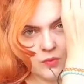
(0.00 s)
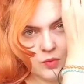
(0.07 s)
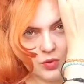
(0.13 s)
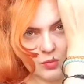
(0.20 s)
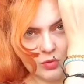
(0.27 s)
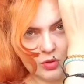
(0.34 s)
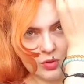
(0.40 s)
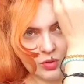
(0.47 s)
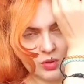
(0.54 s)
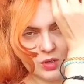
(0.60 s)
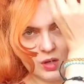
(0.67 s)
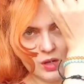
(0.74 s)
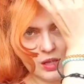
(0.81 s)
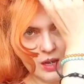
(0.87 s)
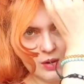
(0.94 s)
I'm just gonna
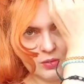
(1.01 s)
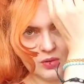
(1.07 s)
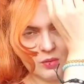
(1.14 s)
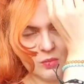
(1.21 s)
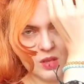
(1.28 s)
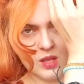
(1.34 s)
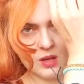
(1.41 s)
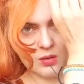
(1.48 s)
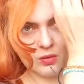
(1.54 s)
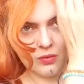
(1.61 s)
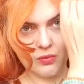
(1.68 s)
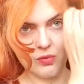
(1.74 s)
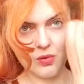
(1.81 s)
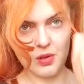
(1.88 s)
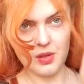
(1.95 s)
allow some hair to
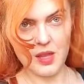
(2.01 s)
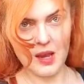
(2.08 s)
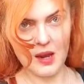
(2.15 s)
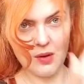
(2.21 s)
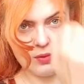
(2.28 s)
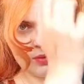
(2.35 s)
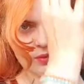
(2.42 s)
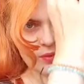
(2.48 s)
fall down.